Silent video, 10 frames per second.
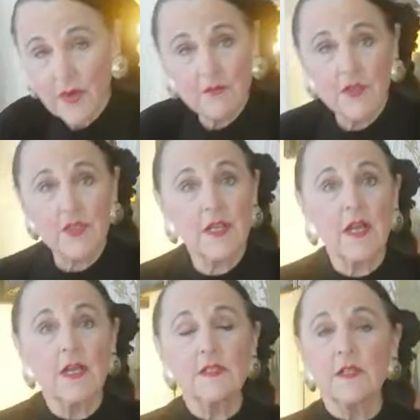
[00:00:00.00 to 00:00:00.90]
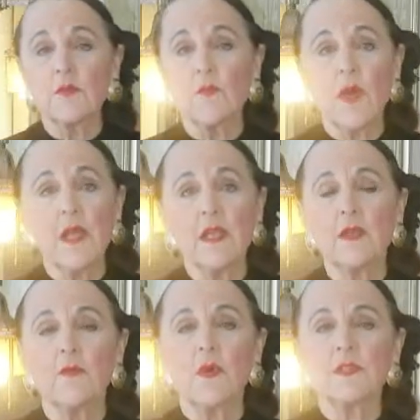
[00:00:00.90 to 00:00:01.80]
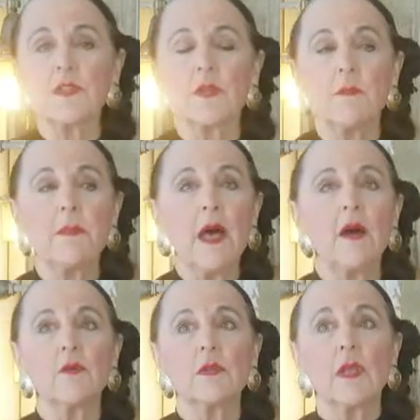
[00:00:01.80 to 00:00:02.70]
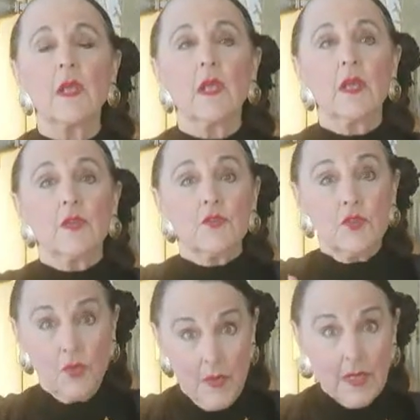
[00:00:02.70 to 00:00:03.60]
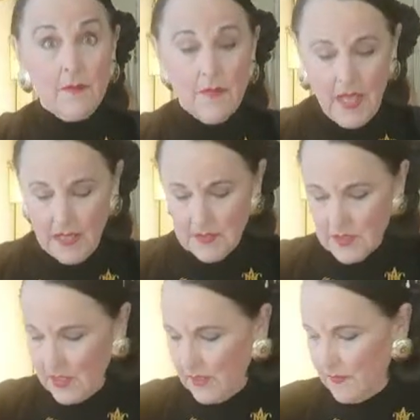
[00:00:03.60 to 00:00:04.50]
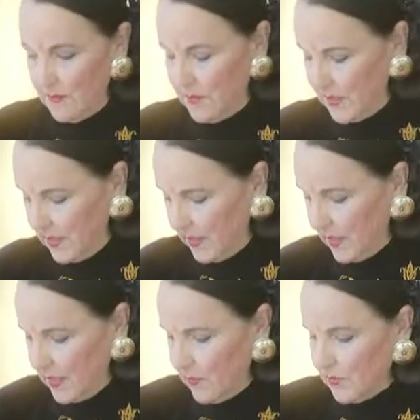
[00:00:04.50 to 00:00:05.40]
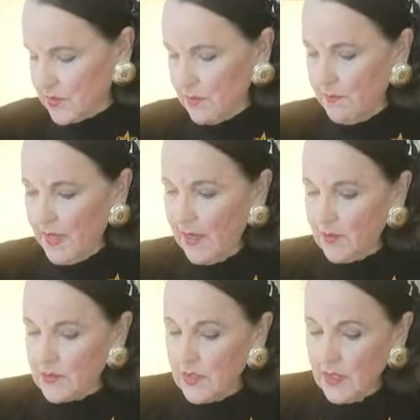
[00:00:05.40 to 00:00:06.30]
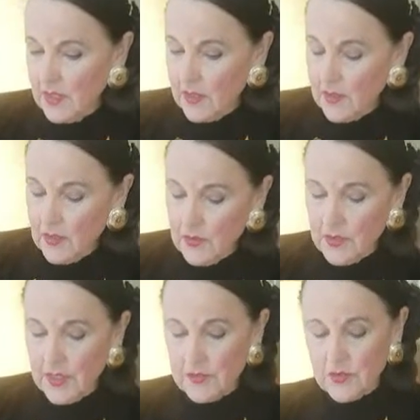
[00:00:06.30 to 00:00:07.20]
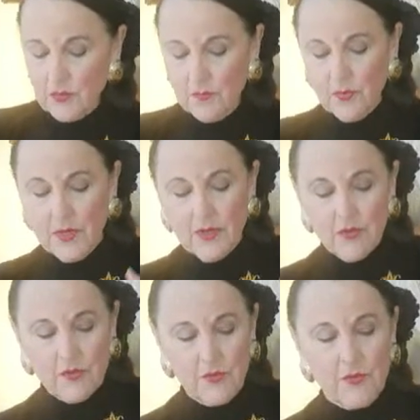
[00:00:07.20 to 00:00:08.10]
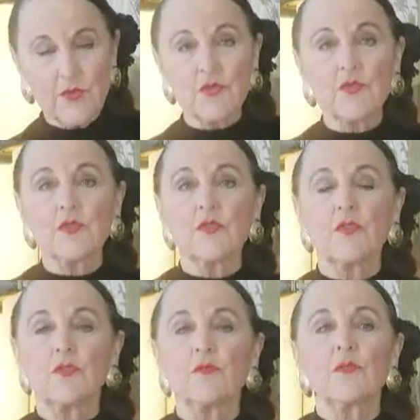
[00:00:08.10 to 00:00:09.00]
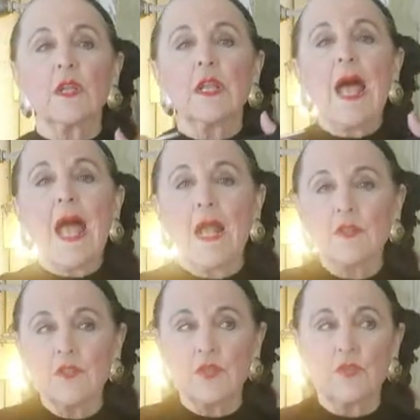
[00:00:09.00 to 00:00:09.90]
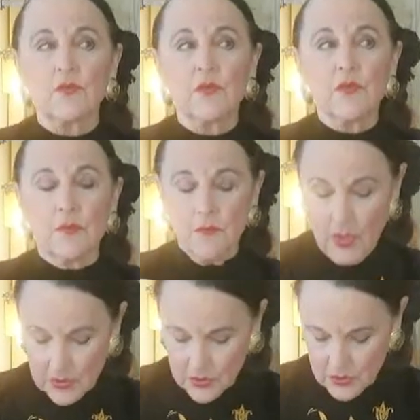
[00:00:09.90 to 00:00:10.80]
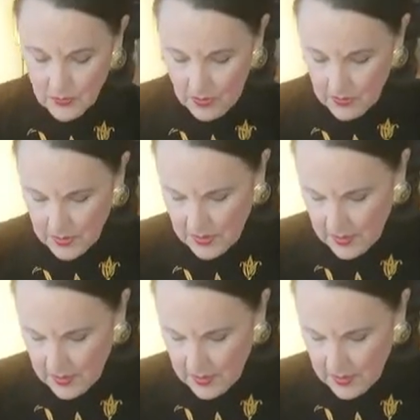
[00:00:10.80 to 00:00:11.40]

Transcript: everything I did away. It wasn't about doing a painting in the beginning. It was about learning to breathe through this, relax through the brush stroke.